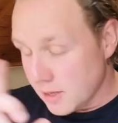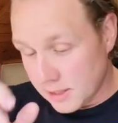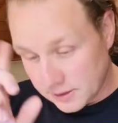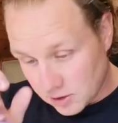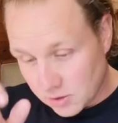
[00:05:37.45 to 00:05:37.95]

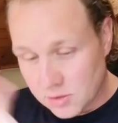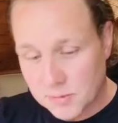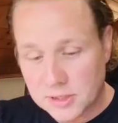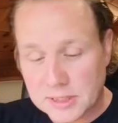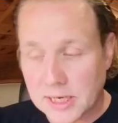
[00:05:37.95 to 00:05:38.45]
Is not to
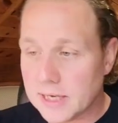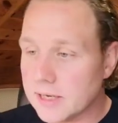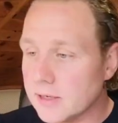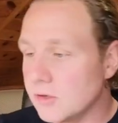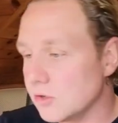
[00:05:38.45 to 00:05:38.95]

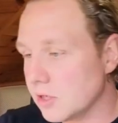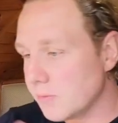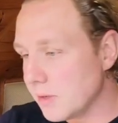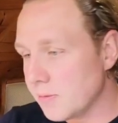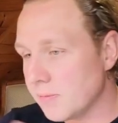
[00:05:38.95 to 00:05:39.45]
mistaken. Usually
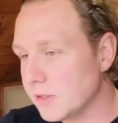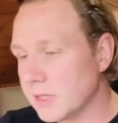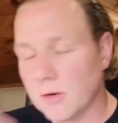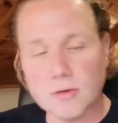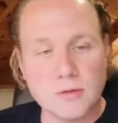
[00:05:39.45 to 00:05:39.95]
people
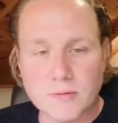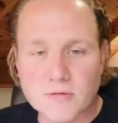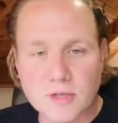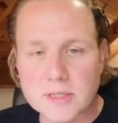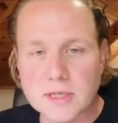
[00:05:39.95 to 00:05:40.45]
mistake also in
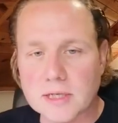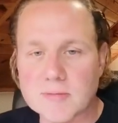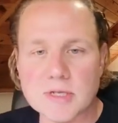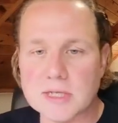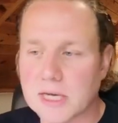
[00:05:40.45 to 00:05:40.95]
freestyle they
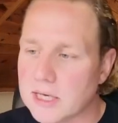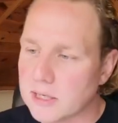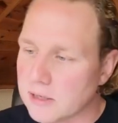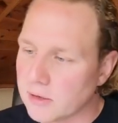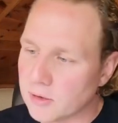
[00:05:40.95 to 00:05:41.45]

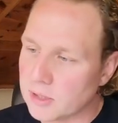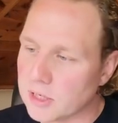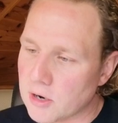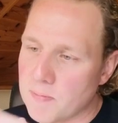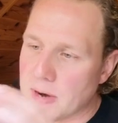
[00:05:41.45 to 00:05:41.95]
mistake it. You know
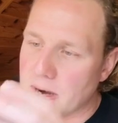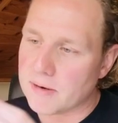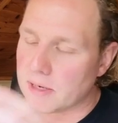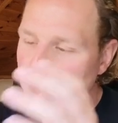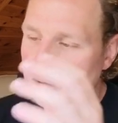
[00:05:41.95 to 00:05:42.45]
they
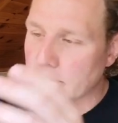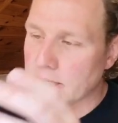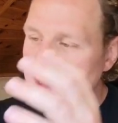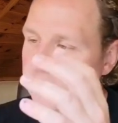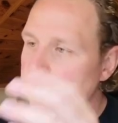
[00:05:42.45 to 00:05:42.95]
compare it or
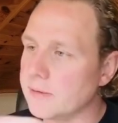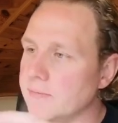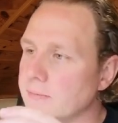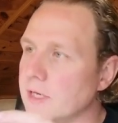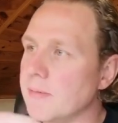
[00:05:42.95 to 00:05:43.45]
they
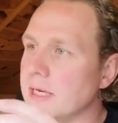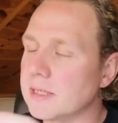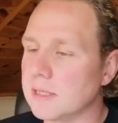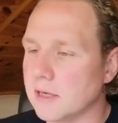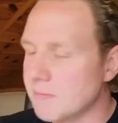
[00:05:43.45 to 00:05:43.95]
they they
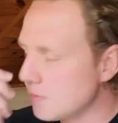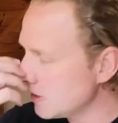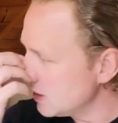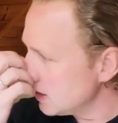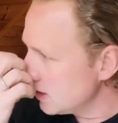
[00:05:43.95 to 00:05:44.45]
mix it up.